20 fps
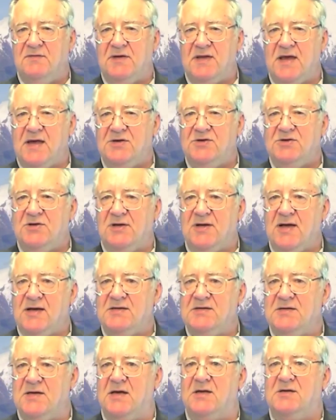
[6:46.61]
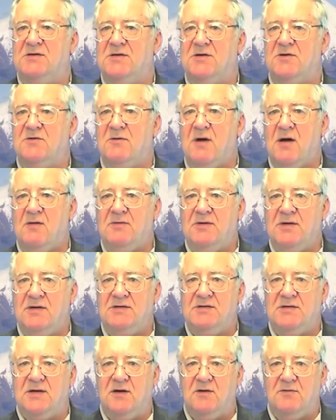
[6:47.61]
financial assets throughout
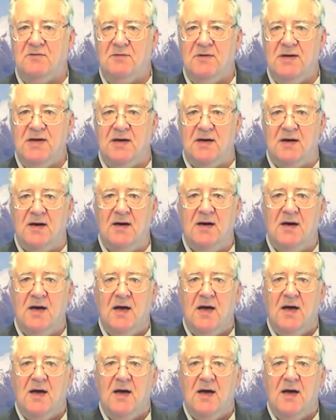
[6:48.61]
his career